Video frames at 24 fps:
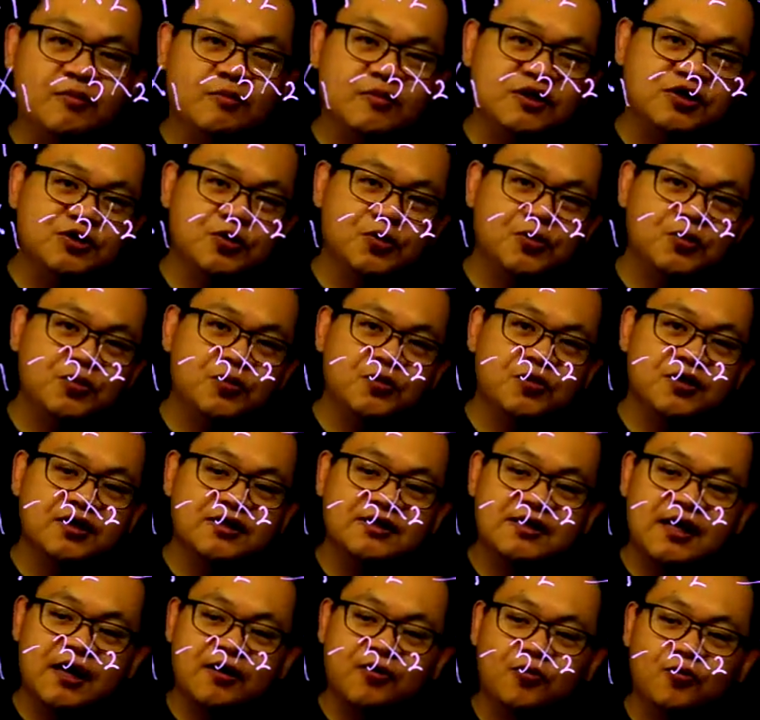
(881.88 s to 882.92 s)
me show you the
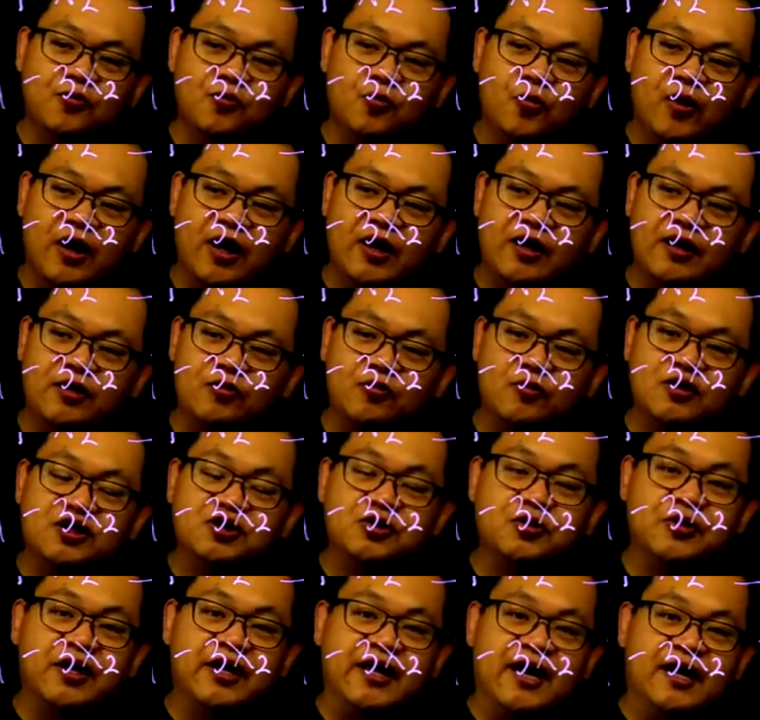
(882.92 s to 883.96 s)
second way in which
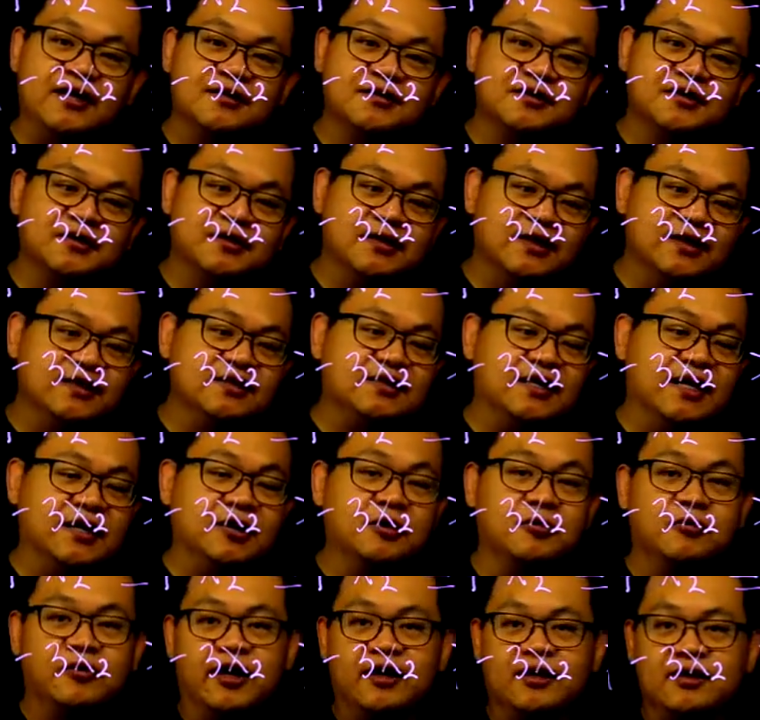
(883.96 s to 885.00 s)
you can answer this
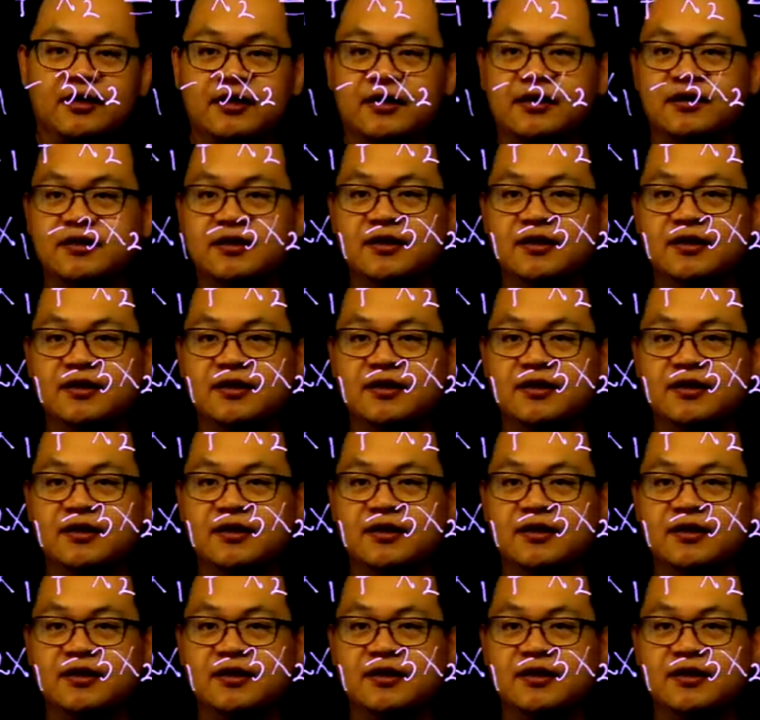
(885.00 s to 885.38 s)
incorrectly.